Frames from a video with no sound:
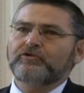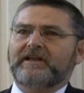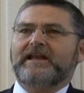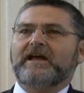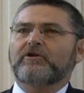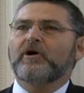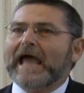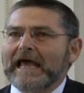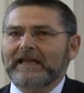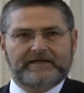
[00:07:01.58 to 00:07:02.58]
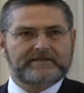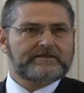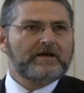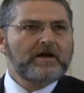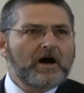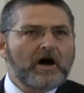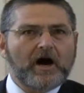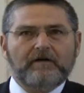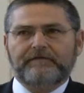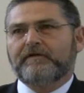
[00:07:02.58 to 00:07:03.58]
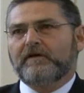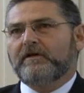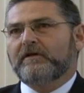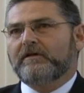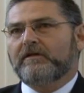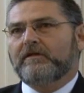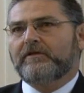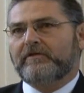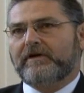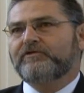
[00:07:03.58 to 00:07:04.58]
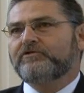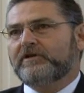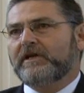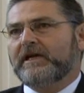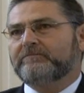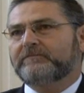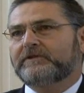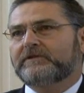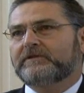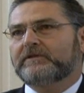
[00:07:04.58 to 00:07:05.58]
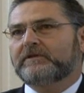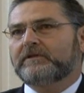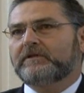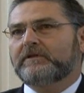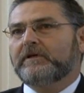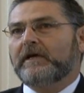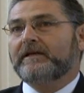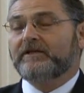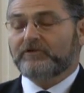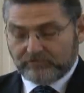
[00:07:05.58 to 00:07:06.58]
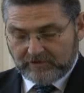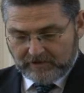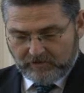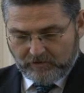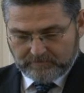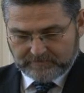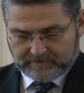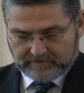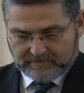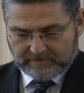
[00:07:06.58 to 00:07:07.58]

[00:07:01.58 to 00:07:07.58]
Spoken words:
the narrow alleys of the refugee camps and into their homes,